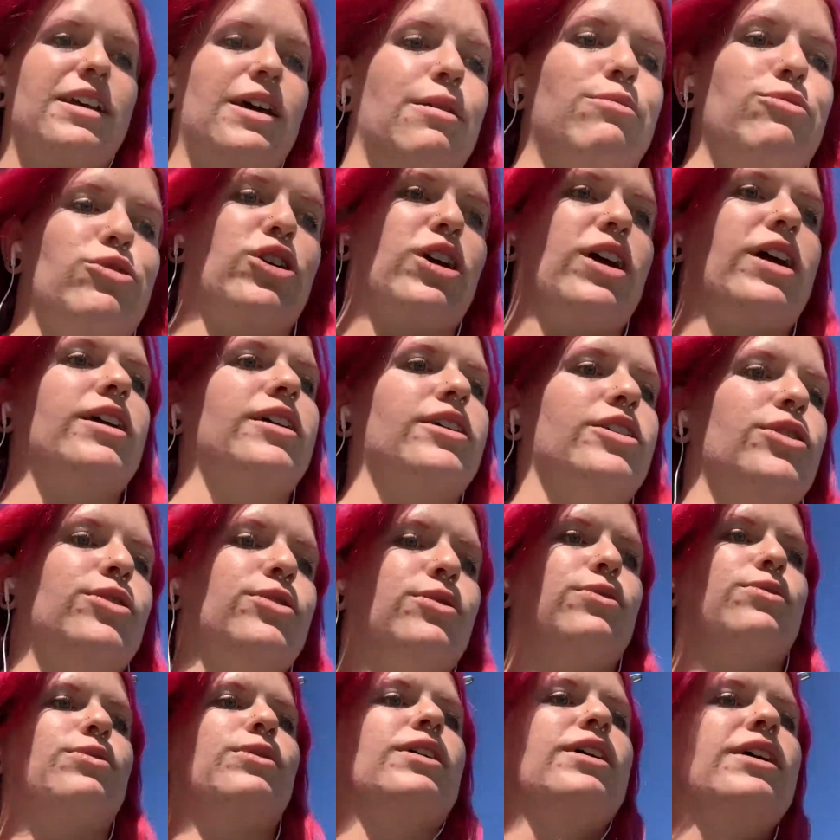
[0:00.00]
I'm trying
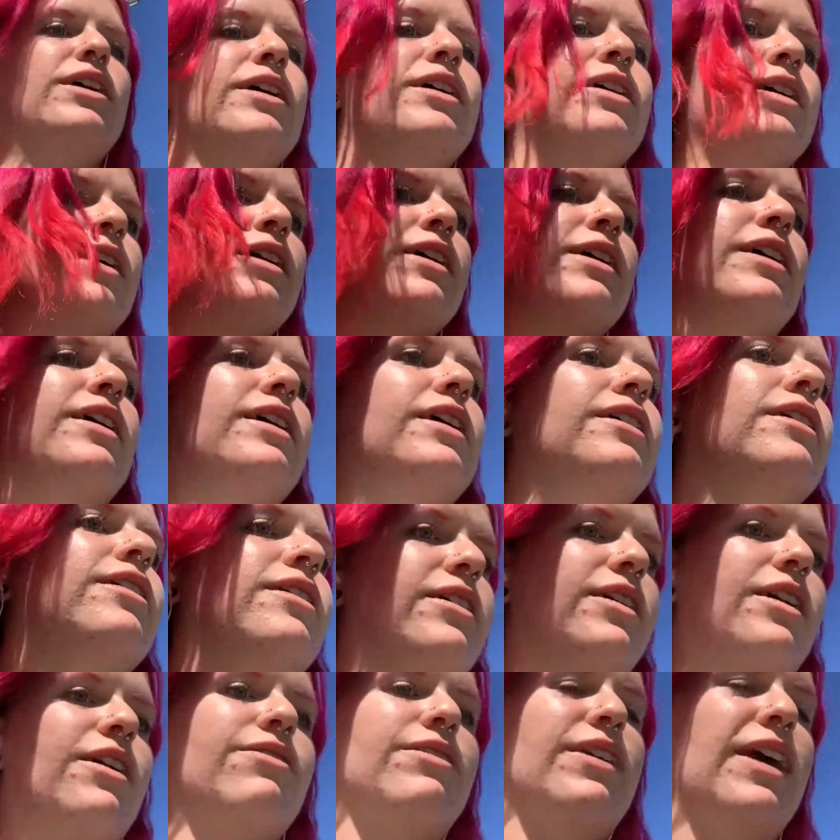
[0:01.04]
to eat
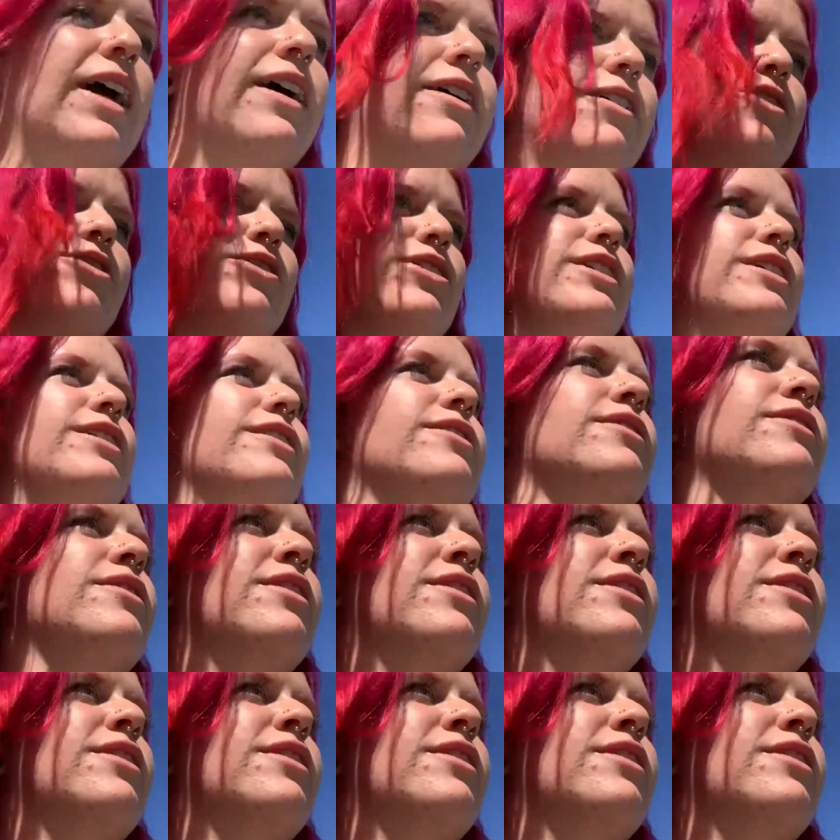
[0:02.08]
enough calories.